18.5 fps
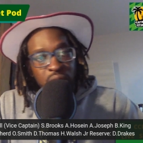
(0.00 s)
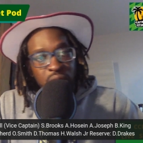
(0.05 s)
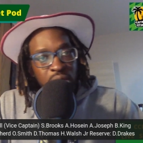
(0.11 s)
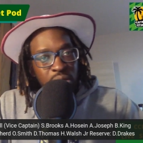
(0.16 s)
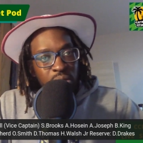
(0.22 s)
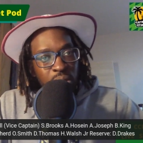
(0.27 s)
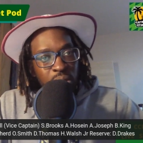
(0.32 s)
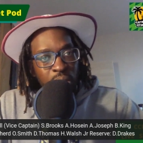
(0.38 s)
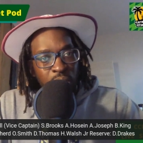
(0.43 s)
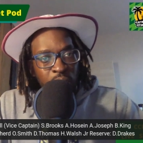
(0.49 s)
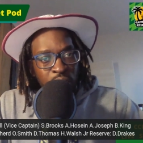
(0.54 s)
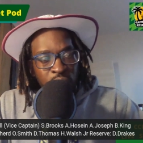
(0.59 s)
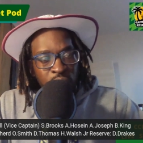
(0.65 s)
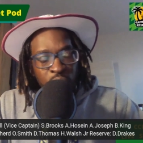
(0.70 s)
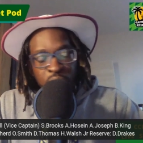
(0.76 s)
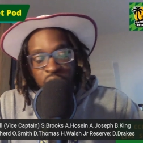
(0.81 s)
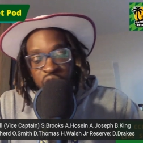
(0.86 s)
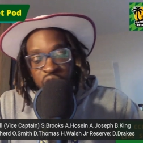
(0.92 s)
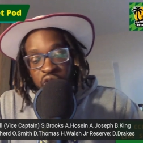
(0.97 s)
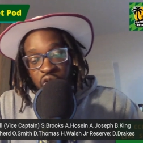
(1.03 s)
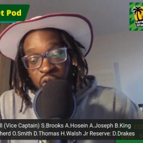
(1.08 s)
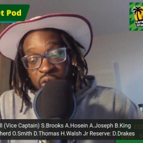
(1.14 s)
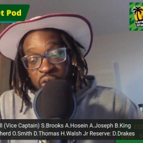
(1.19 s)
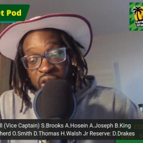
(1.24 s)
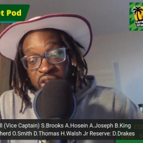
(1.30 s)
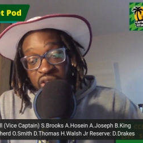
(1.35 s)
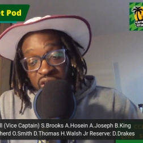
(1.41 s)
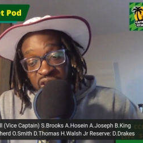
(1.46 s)
what the real
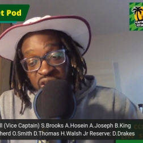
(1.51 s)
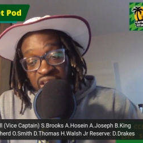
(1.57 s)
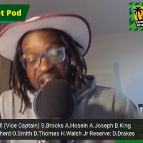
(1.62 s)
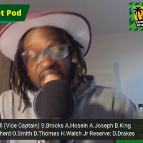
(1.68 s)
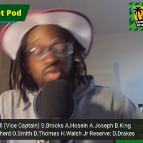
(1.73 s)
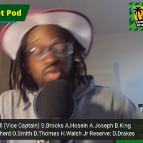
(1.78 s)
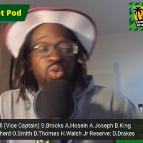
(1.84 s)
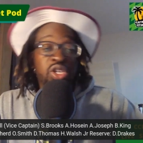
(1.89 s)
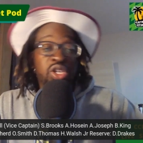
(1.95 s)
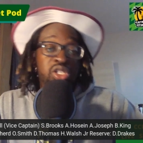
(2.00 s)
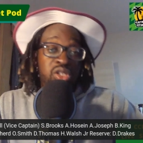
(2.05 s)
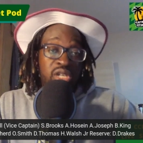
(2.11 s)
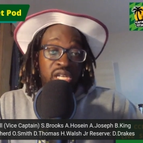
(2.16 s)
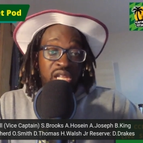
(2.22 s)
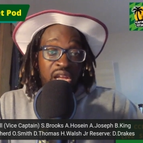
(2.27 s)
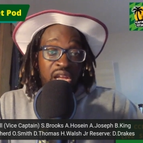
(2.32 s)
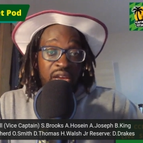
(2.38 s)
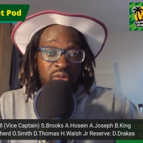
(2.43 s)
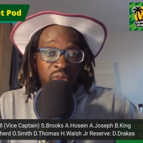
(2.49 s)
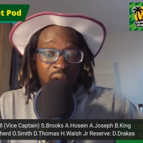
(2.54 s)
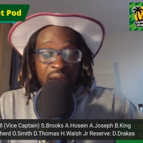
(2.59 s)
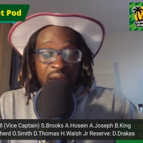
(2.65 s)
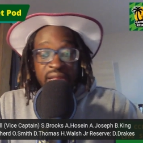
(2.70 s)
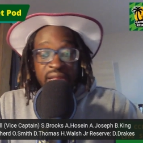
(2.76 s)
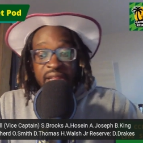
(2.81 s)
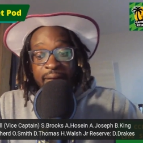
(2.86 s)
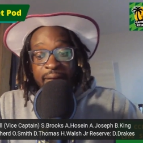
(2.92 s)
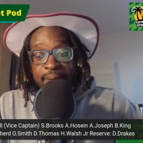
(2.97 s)
story is, because that's what it's looking like right
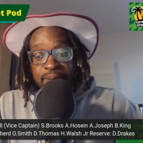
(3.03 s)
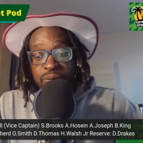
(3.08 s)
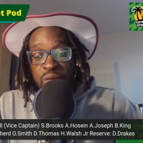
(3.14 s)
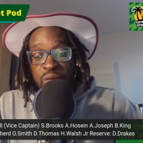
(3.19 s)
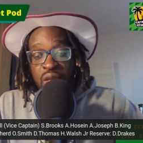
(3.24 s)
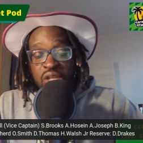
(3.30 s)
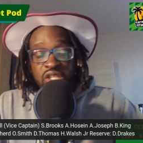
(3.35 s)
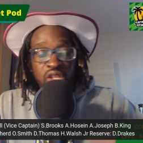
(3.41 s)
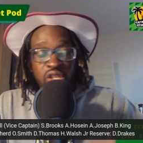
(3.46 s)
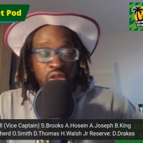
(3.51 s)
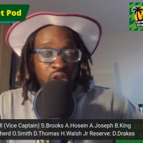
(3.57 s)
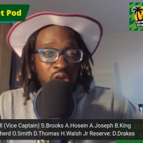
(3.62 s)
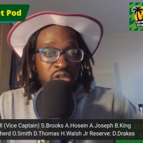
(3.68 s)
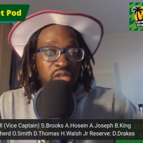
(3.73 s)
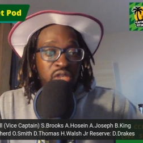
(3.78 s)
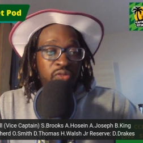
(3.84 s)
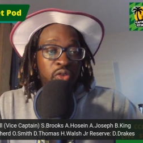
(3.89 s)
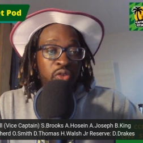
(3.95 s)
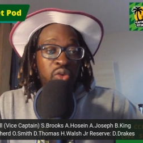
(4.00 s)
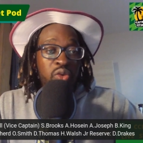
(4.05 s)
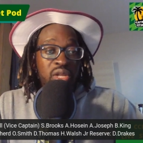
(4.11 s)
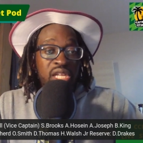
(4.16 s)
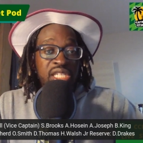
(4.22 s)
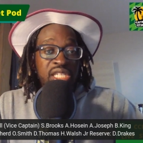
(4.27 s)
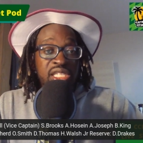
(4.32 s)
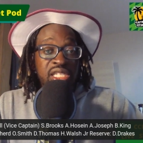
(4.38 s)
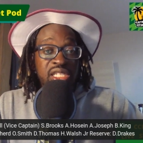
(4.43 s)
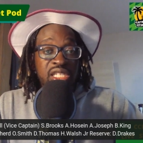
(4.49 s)
now. So those of you who are
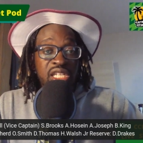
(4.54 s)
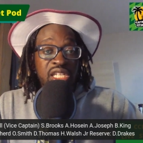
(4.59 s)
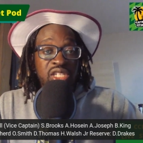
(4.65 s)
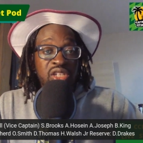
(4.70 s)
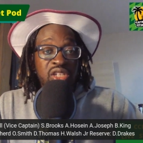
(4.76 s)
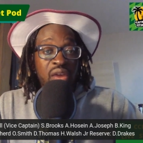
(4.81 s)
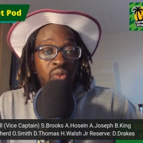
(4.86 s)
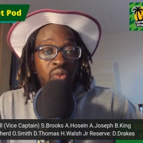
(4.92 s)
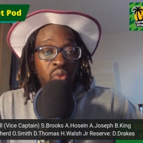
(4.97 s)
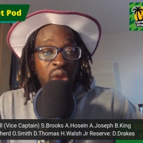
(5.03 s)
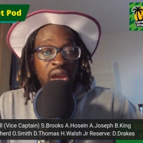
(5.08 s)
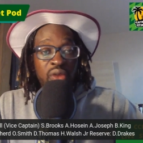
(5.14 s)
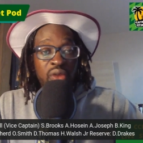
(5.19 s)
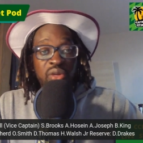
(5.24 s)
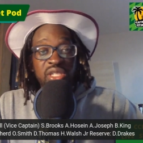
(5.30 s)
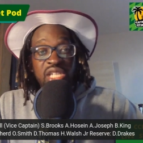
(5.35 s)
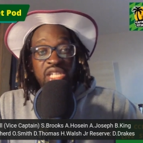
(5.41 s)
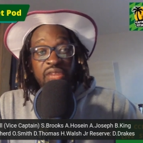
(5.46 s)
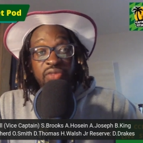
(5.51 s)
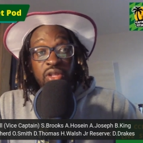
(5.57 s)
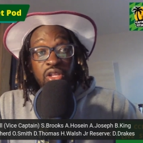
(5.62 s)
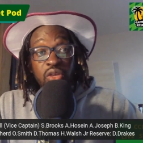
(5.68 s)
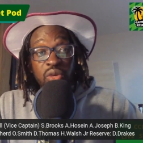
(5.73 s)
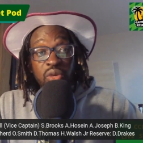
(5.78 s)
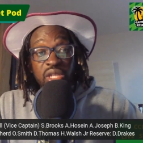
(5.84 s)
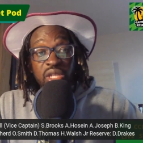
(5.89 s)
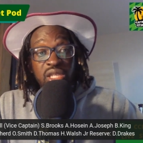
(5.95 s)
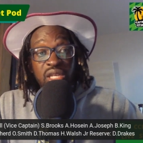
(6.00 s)
listening to this going, where is Evin
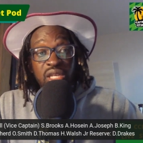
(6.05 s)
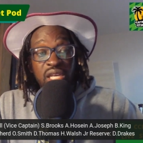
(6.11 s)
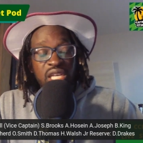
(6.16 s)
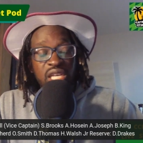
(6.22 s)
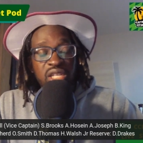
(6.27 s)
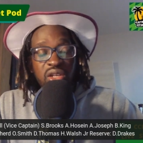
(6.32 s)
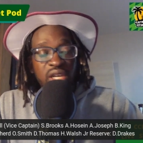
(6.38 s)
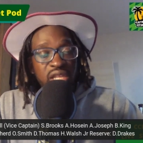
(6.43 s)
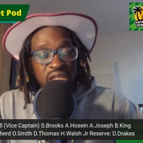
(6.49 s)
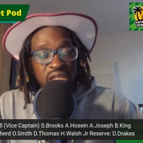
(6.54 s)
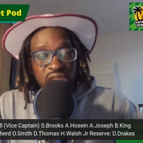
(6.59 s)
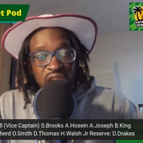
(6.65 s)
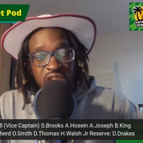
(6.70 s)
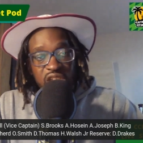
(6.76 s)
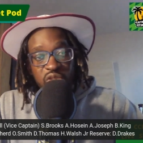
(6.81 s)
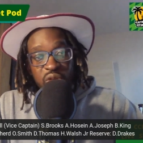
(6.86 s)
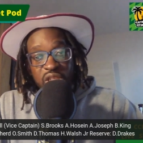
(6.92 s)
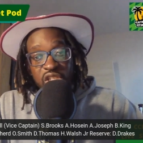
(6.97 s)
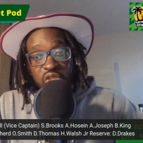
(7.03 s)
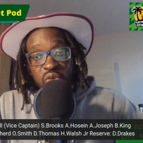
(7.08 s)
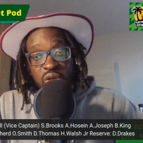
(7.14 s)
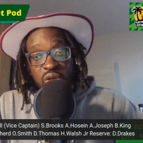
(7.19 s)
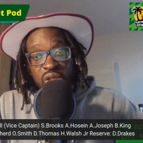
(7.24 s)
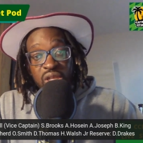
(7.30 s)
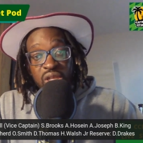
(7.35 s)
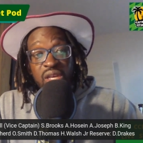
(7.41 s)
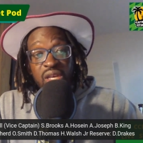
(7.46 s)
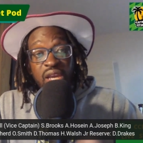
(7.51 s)
Lewis? He's not in the T20
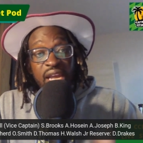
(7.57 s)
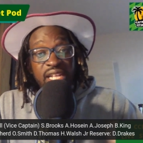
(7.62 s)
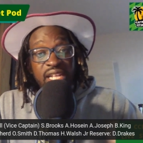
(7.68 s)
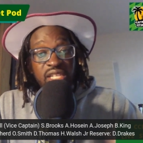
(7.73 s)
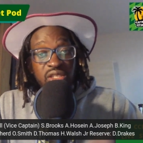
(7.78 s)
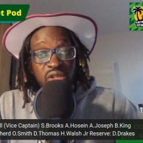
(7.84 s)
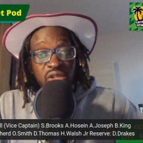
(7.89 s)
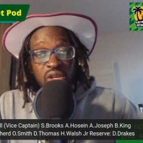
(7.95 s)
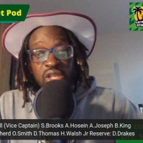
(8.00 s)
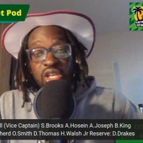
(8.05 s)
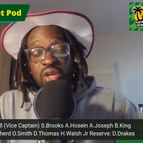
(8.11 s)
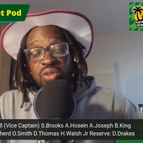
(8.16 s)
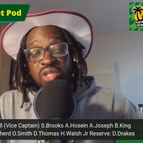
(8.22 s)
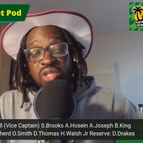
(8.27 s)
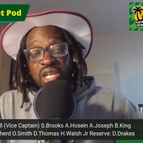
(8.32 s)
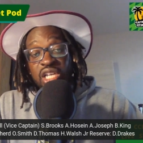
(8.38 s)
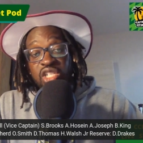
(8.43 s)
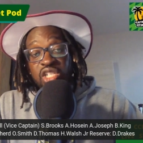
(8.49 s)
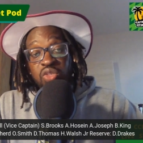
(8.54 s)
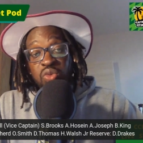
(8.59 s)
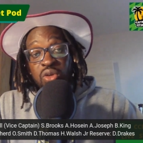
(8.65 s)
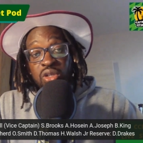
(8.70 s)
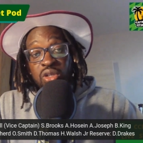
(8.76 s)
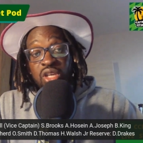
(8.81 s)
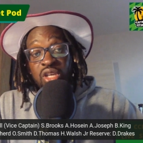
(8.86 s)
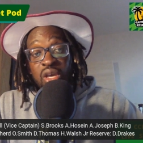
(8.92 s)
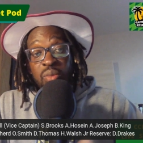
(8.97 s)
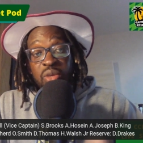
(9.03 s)
squad and he's not in the ODI
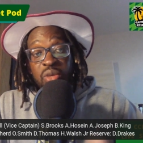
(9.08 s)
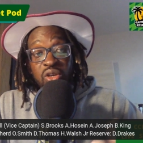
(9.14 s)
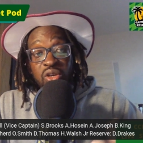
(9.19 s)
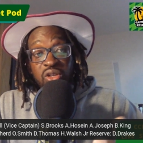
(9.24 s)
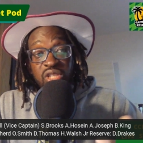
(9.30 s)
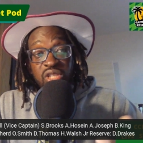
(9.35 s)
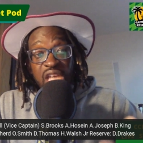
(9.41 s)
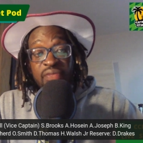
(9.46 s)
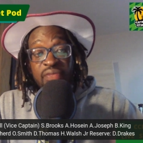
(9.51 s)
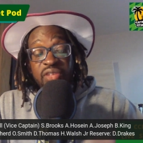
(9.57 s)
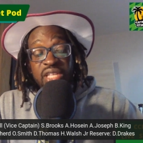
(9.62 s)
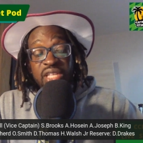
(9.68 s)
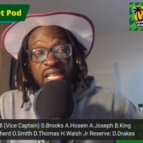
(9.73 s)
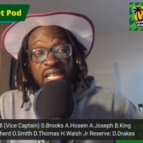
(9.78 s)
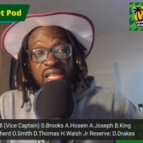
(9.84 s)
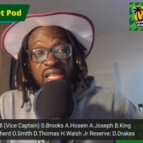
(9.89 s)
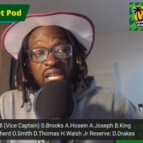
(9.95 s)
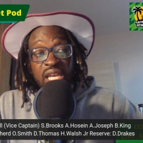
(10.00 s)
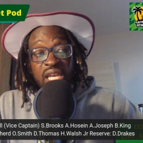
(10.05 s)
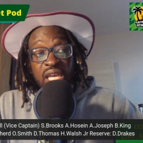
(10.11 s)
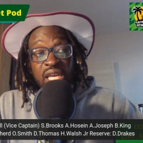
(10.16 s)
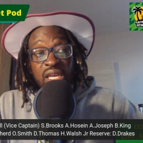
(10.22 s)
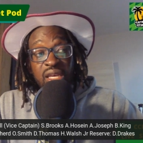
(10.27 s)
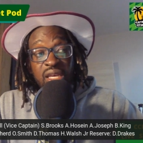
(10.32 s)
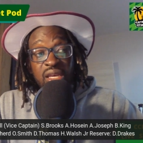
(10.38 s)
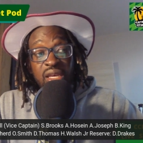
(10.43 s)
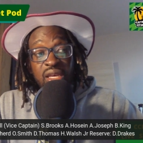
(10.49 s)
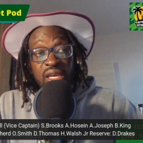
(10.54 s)
squad because evidently
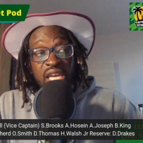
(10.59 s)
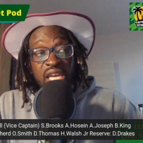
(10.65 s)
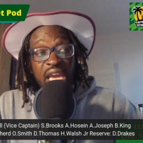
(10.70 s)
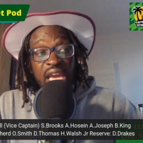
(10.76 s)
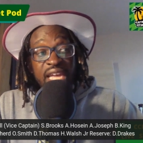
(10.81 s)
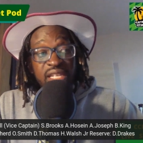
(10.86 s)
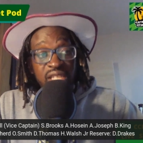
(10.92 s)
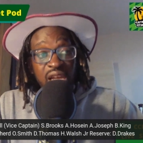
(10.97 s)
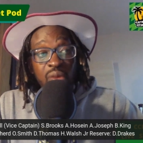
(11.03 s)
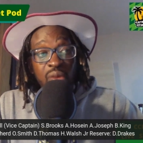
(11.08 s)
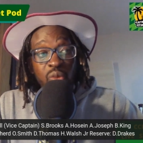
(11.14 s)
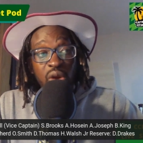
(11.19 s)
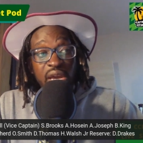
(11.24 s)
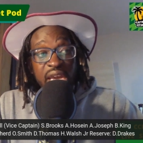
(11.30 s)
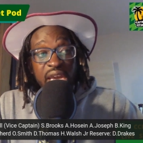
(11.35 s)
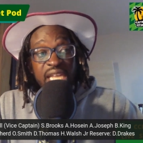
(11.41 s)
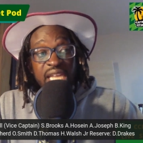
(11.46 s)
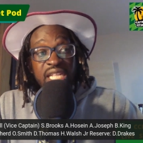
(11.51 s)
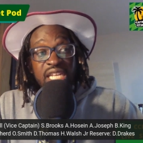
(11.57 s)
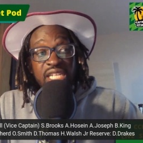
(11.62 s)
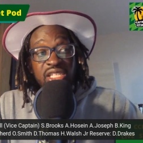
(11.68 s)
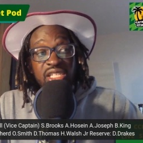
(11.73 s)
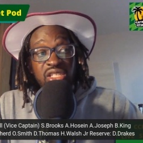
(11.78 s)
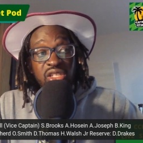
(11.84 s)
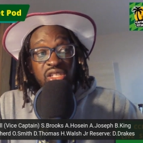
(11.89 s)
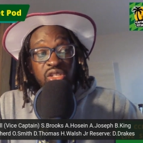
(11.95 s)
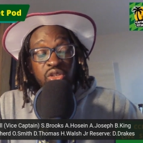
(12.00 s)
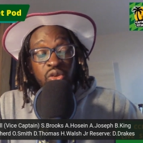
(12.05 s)
he ain't done what he needs
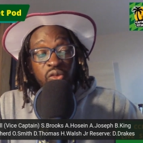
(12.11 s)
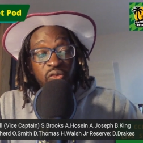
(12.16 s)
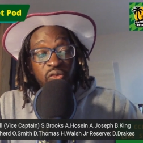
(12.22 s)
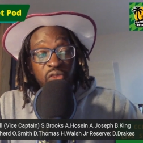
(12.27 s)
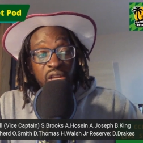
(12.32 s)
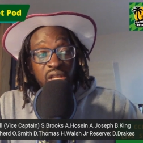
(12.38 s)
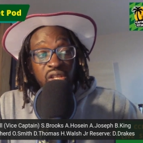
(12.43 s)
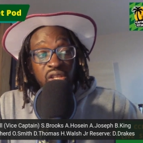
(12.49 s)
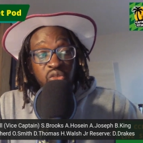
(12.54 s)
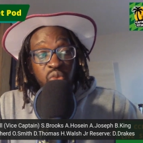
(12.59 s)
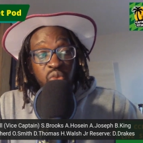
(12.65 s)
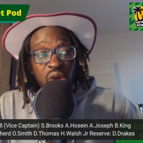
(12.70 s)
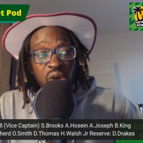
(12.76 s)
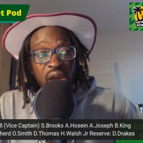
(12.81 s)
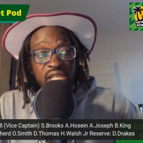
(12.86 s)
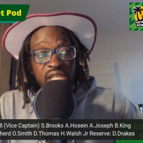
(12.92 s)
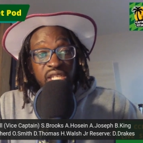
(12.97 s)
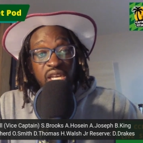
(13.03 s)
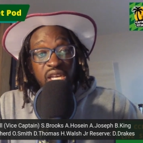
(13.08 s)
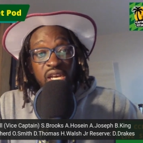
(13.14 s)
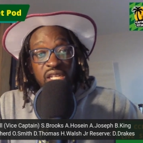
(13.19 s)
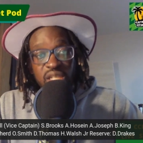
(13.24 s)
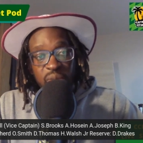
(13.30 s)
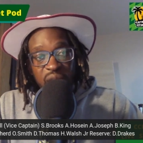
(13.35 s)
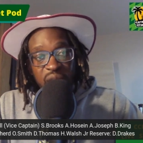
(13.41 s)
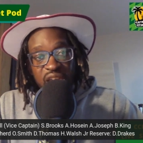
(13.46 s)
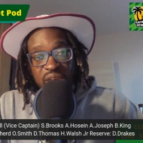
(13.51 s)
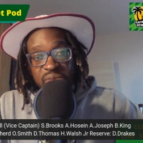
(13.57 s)
to do fitness wise
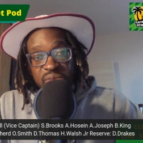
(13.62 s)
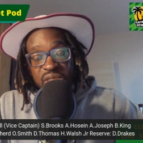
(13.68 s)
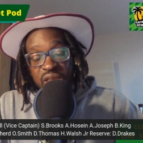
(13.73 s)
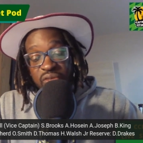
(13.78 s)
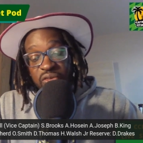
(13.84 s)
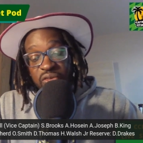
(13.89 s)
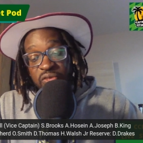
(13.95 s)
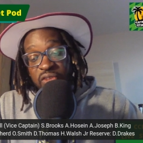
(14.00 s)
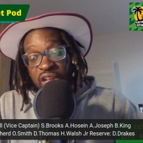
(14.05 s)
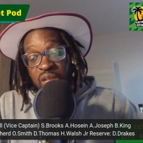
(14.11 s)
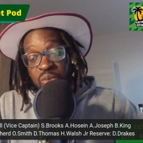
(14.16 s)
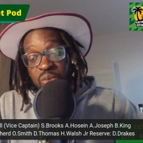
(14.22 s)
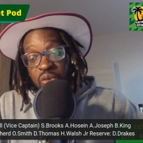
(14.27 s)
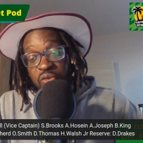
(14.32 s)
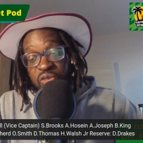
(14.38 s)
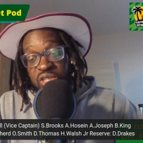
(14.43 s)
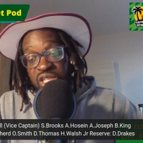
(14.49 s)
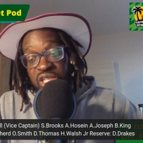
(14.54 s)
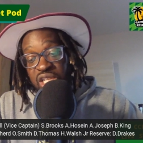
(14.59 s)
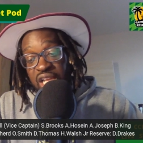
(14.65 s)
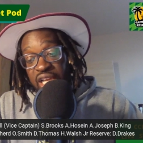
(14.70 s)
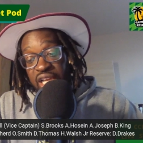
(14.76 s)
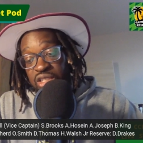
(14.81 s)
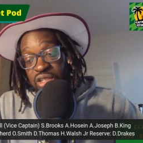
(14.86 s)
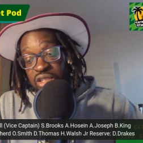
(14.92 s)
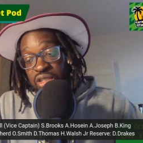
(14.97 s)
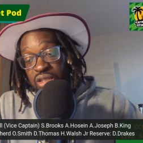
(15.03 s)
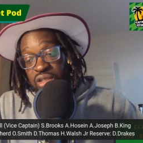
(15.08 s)
to make himself available for
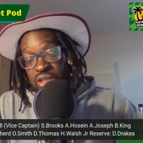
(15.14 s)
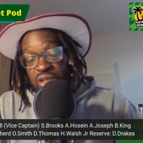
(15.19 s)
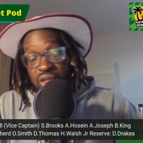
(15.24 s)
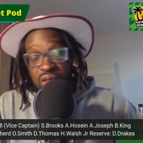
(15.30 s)
selection.